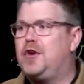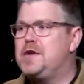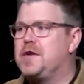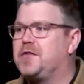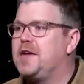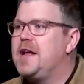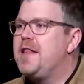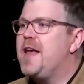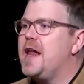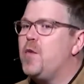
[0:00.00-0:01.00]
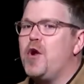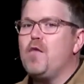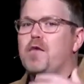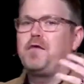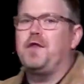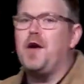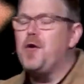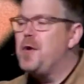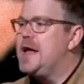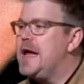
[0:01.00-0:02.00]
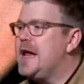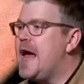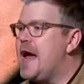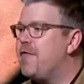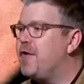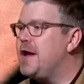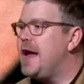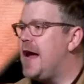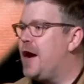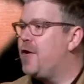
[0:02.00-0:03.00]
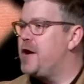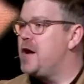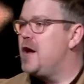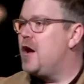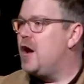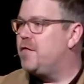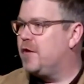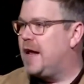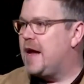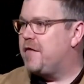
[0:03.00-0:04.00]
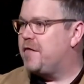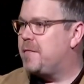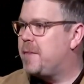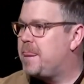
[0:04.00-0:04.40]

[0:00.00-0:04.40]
goodness that it would overflow in every area of your life.